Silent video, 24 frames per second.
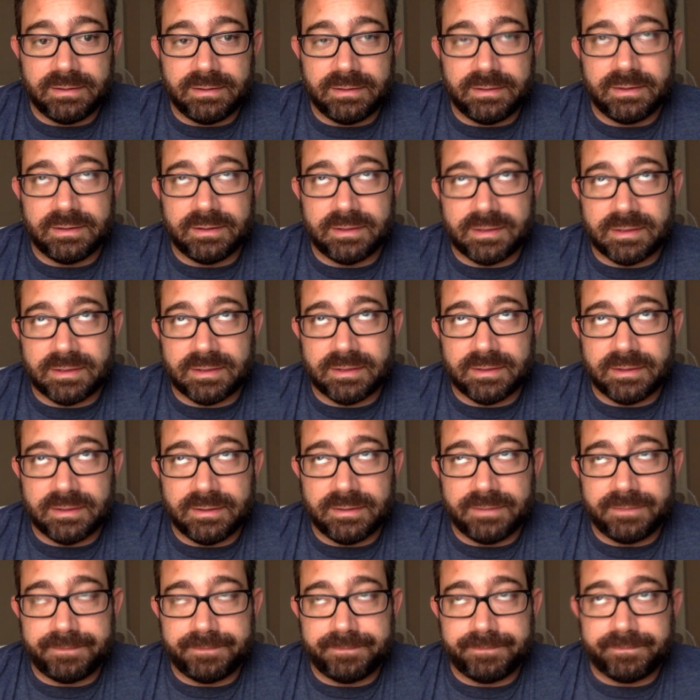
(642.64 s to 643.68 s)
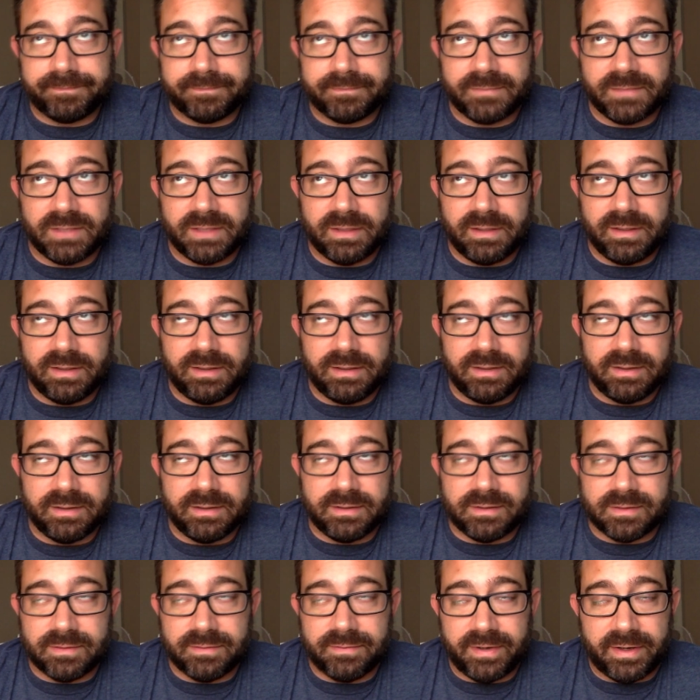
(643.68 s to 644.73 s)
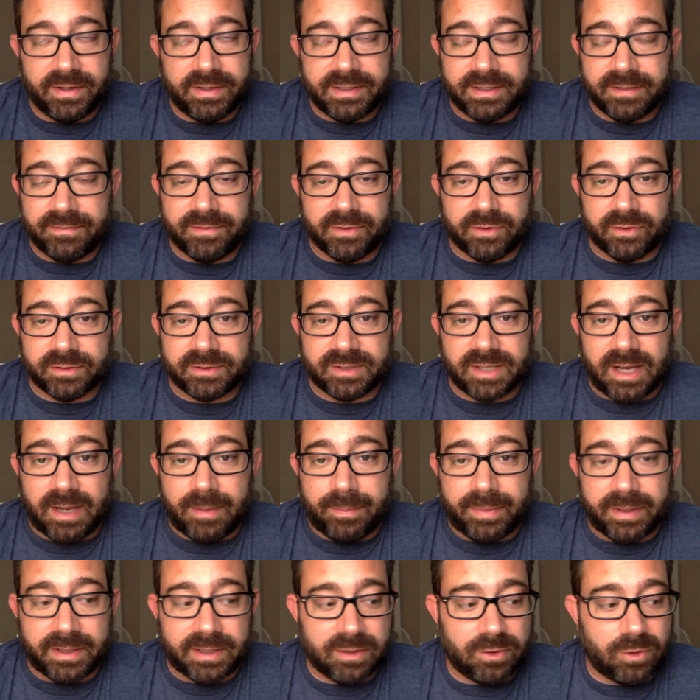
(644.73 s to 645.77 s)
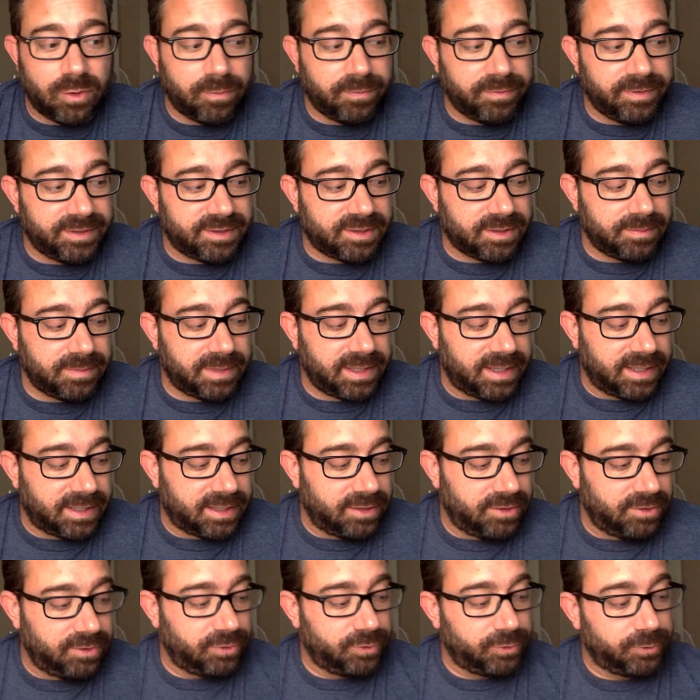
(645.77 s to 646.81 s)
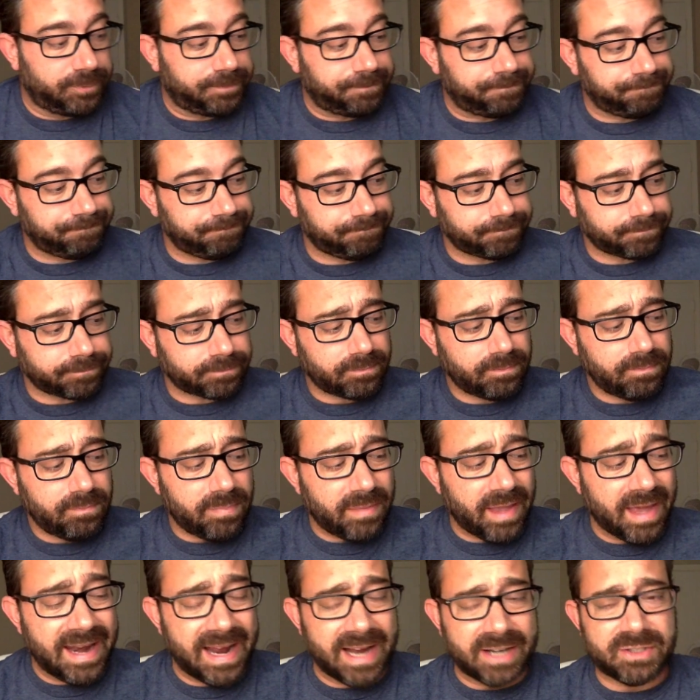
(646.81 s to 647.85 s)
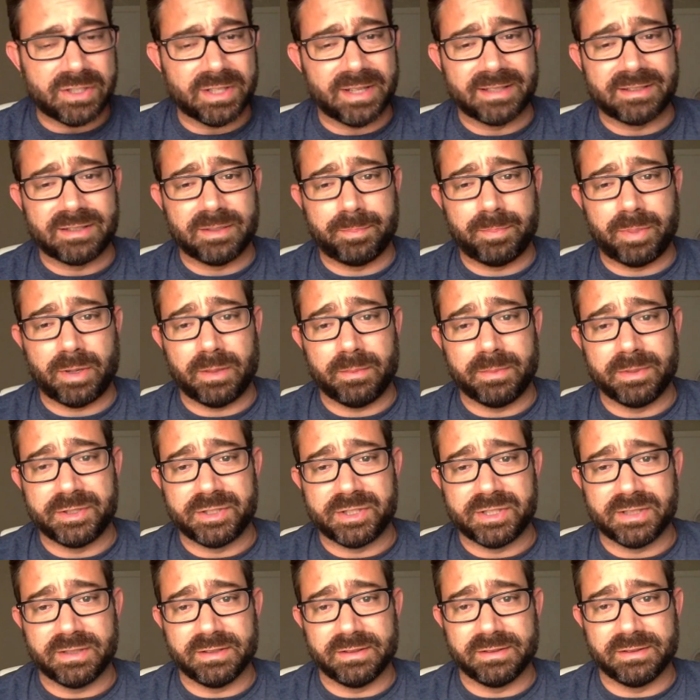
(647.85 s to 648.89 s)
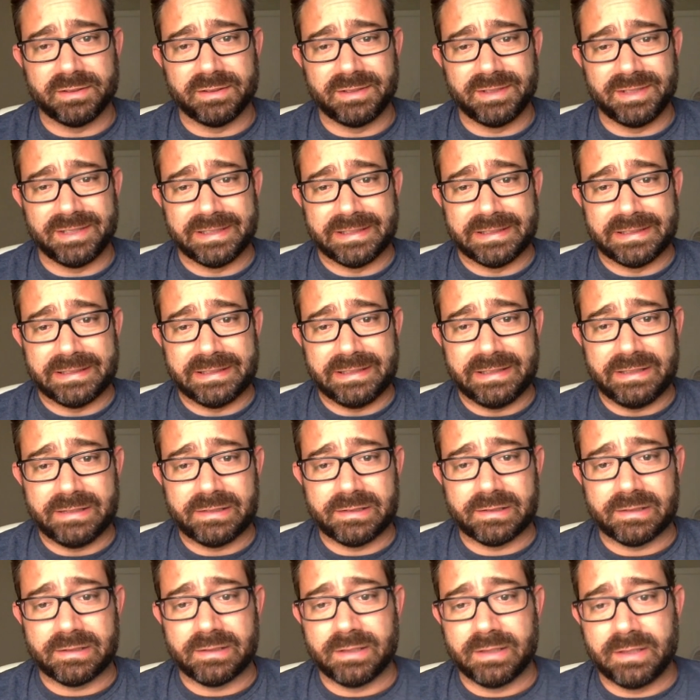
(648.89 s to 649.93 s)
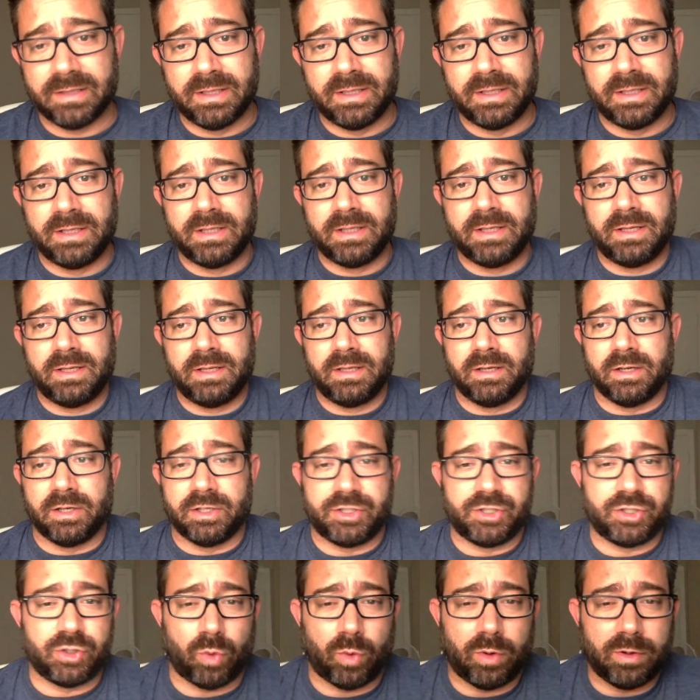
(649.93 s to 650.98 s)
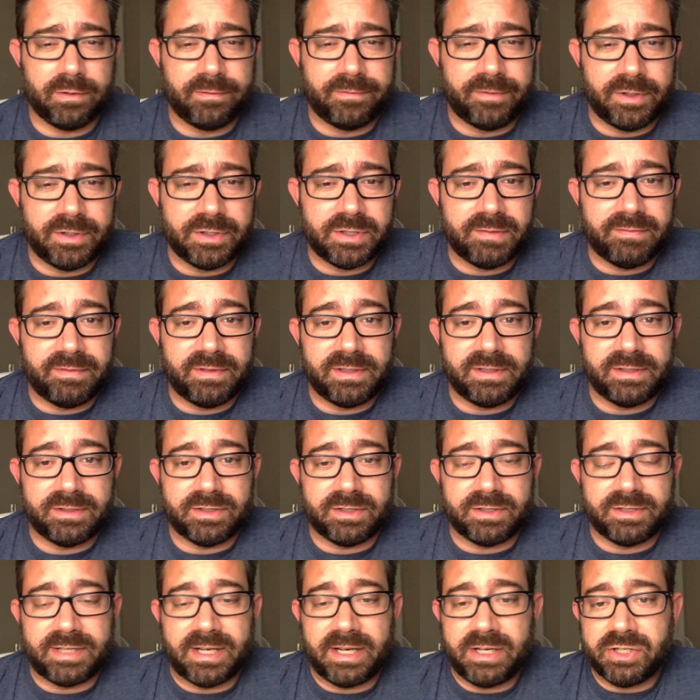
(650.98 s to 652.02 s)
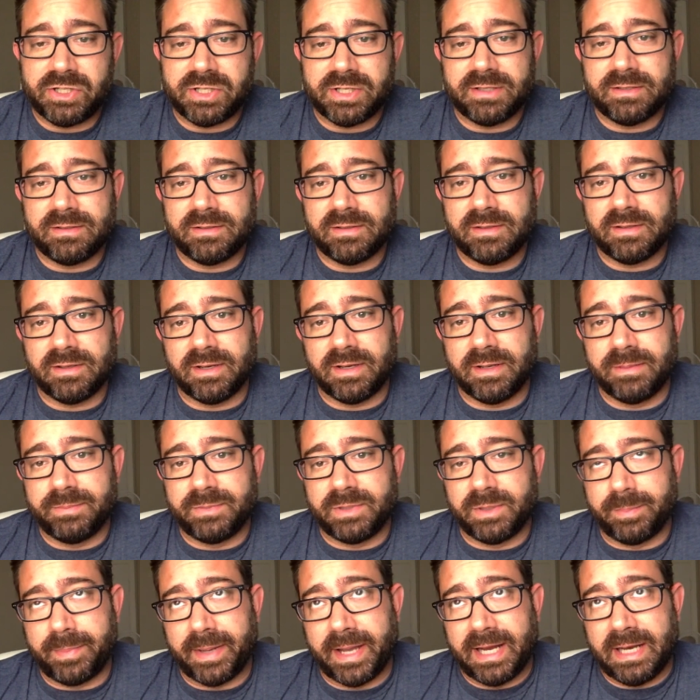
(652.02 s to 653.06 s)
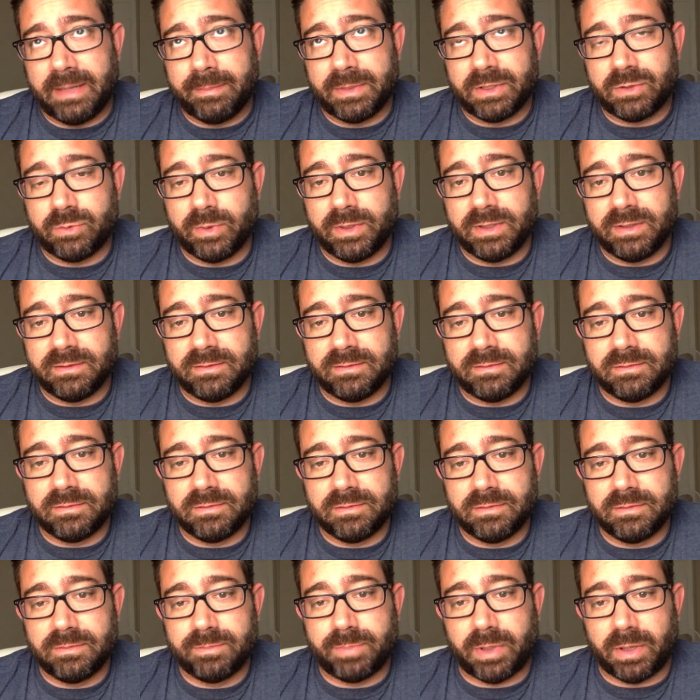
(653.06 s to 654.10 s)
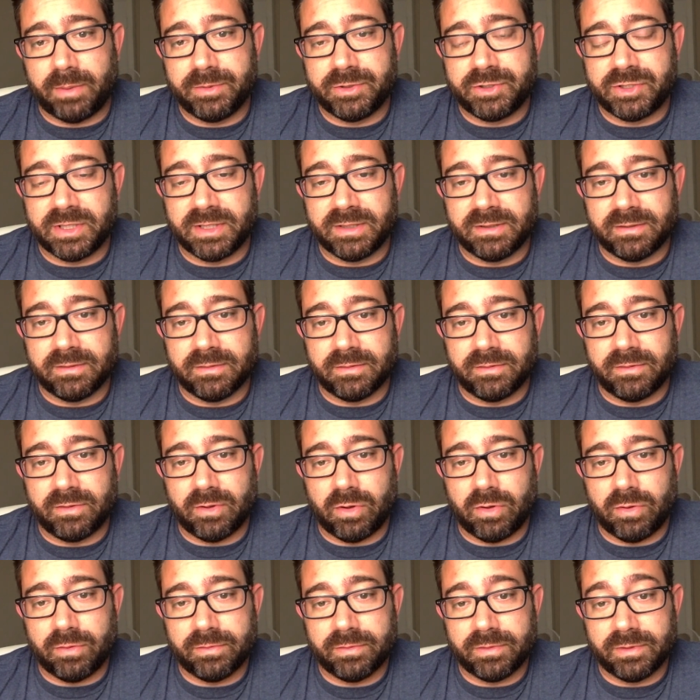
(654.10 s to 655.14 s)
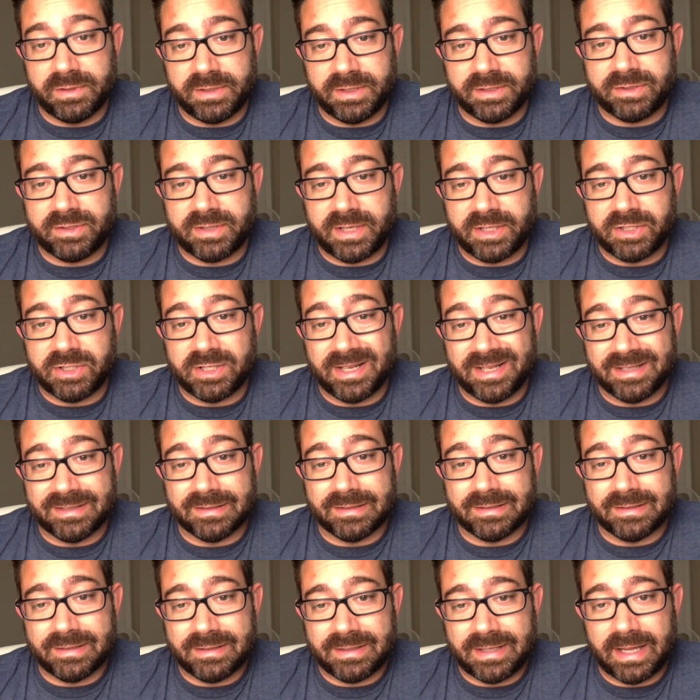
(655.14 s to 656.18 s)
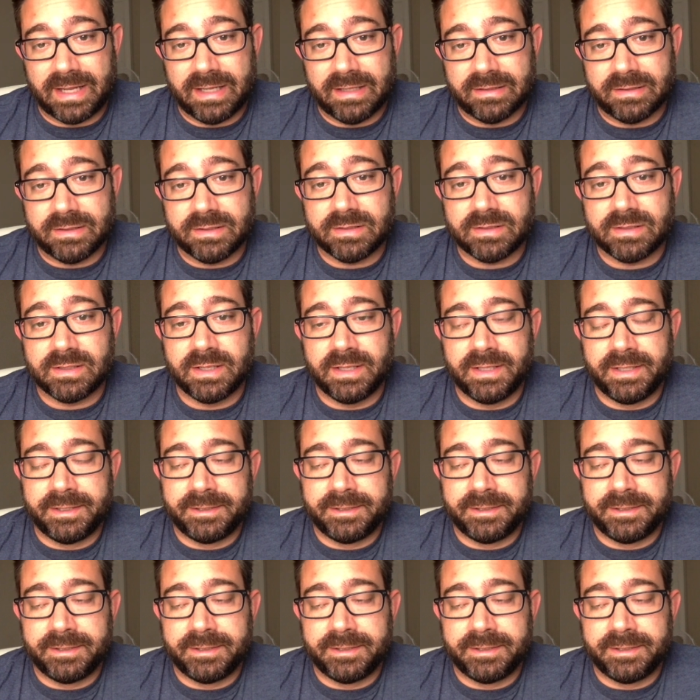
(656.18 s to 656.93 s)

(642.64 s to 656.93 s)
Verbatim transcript: it's it's a very difficult topic, and hopefully something I can do. And I actually like to publish it, at least a shortened version of the dissertation. I'm debating between publishing the, the, the dissertation as it stands,